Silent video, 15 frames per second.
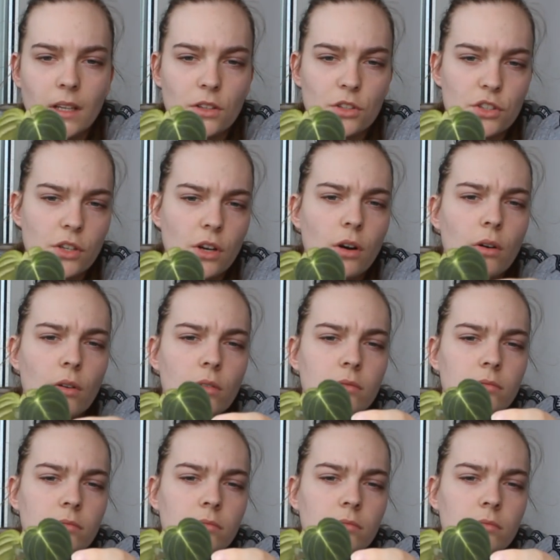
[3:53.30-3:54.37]
so
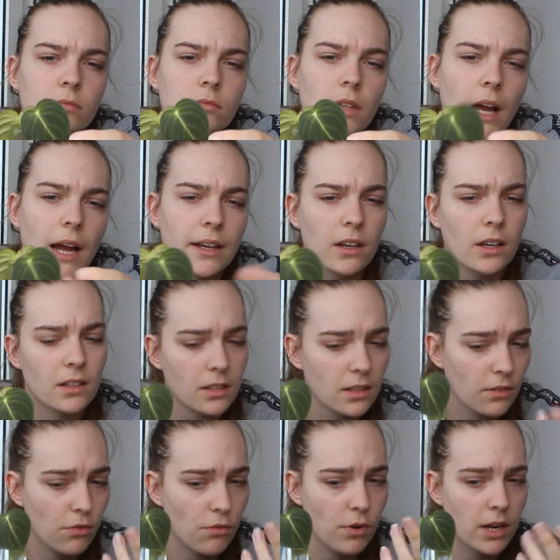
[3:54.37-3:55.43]
I cut it
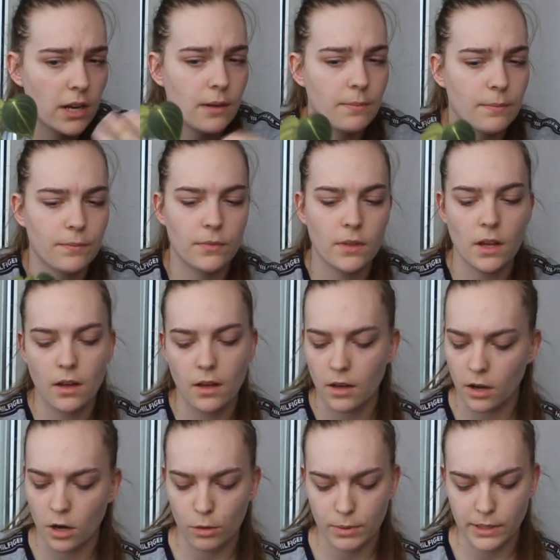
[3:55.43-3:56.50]
in 3,
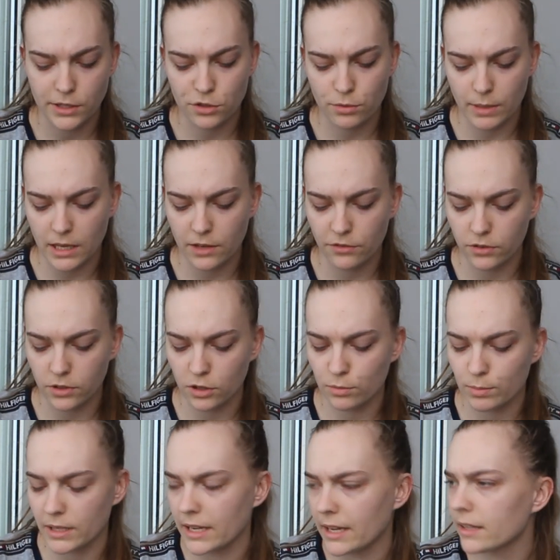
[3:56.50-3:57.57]
hoping to make a fuller
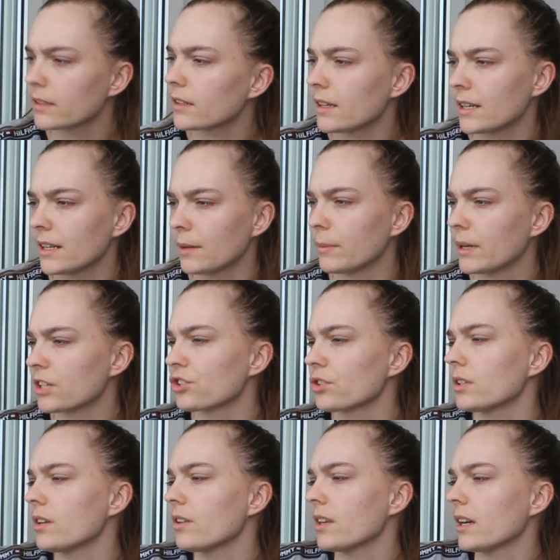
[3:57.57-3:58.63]
plant, and I'm
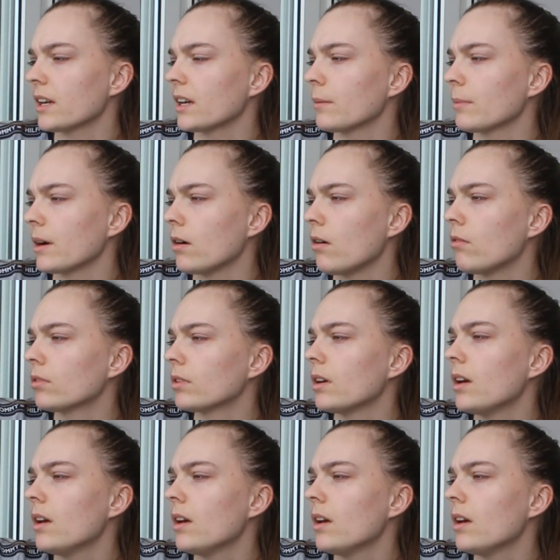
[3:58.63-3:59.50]
actually thinking about